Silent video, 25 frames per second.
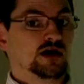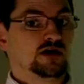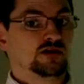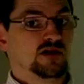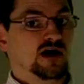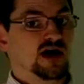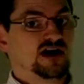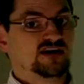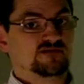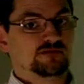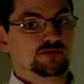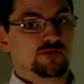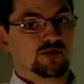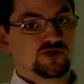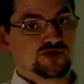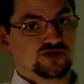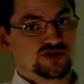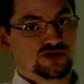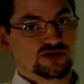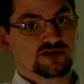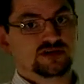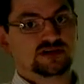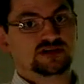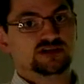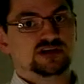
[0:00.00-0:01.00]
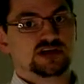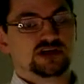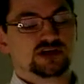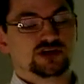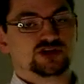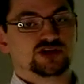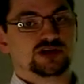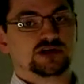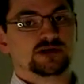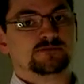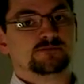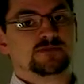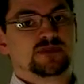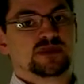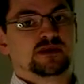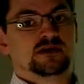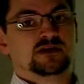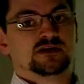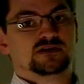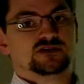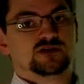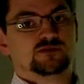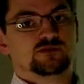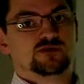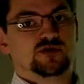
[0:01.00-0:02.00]
a lot of personal attention
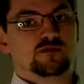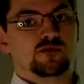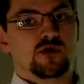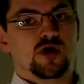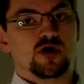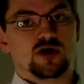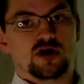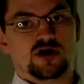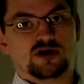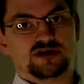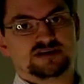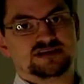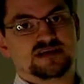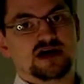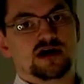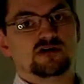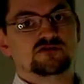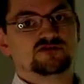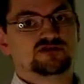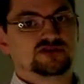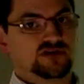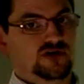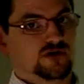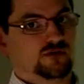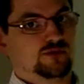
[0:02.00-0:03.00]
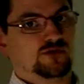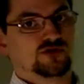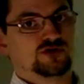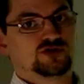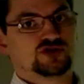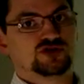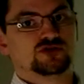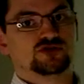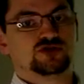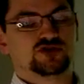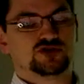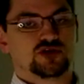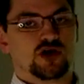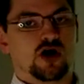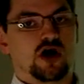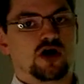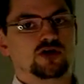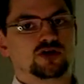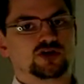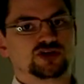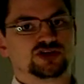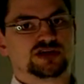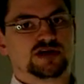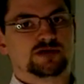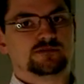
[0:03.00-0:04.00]
to promote ourselves and our personal
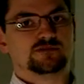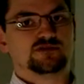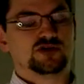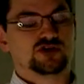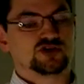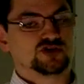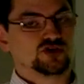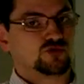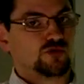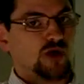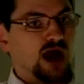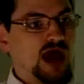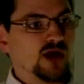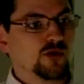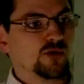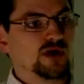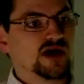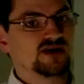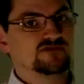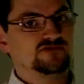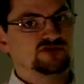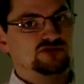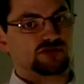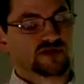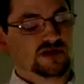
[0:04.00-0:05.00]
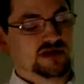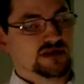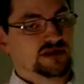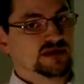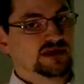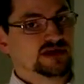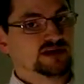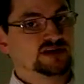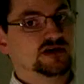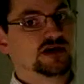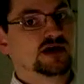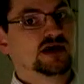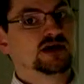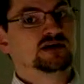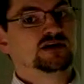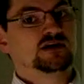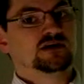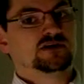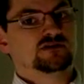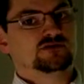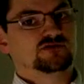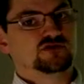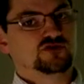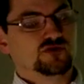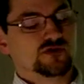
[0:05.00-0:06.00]
scholarship. There's a right way of doing
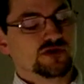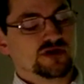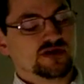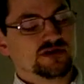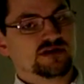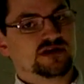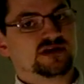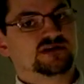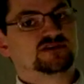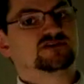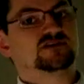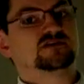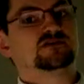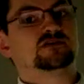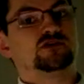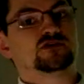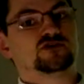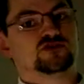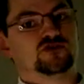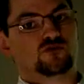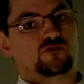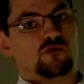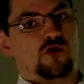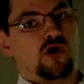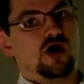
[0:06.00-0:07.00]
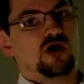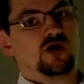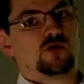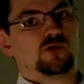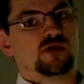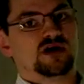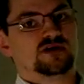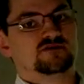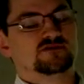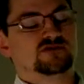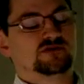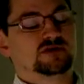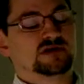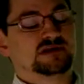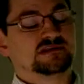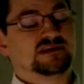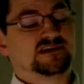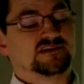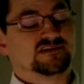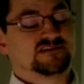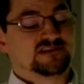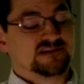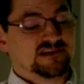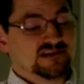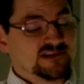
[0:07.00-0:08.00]
things, and there's a wrong way of doing
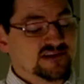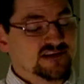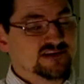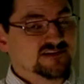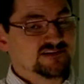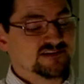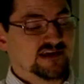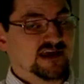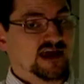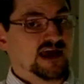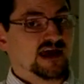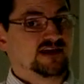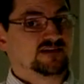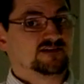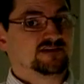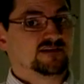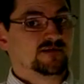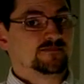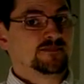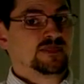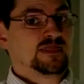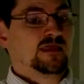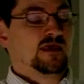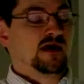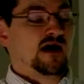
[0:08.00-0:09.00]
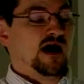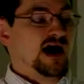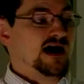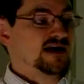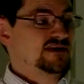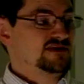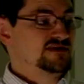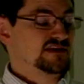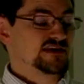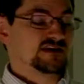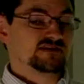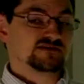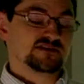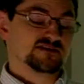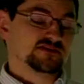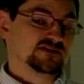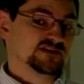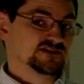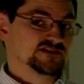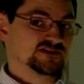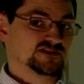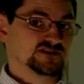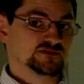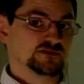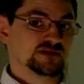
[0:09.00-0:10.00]
things. And in this case, I think that
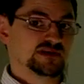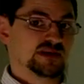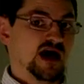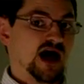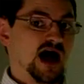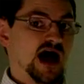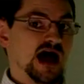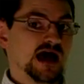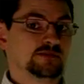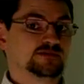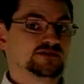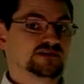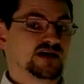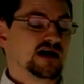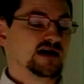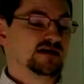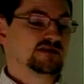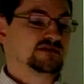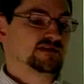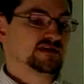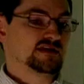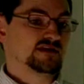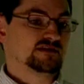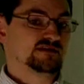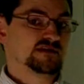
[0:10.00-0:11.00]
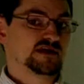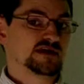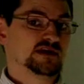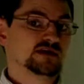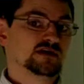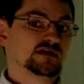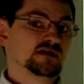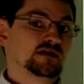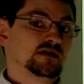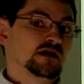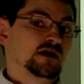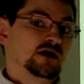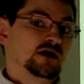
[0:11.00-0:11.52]
this has been hyped. I think that